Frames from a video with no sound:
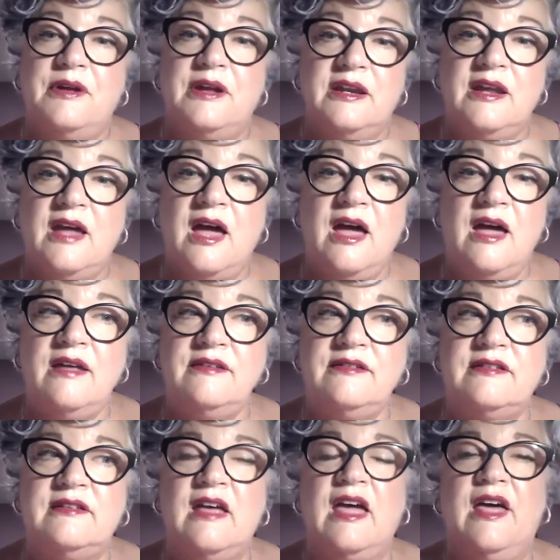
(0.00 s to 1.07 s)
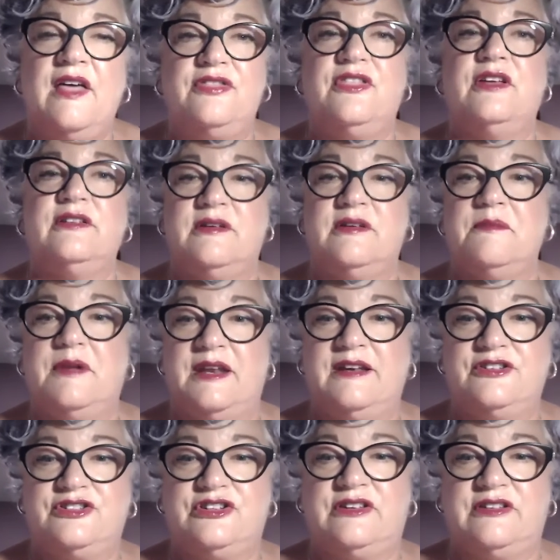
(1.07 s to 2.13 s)
in us that
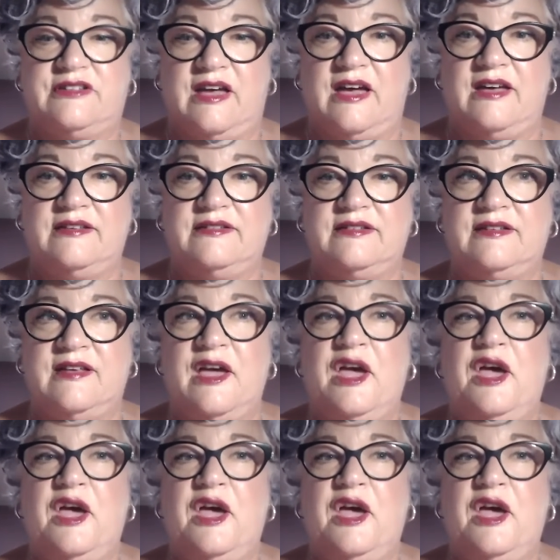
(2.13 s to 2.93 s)
diminishes us.